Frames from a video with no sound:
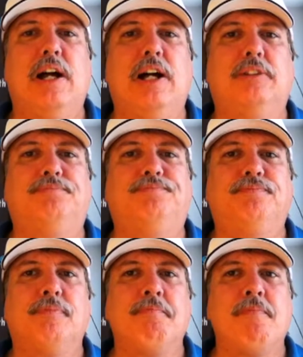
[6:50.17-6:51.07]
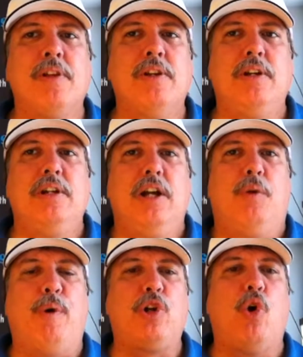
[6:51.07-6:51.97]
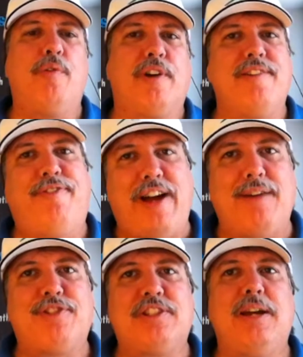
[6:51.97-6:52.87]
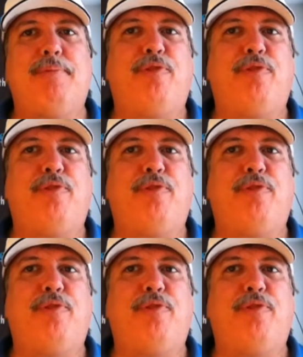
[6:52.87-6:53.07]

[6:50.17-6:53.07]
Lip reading: I want to go over a 5-step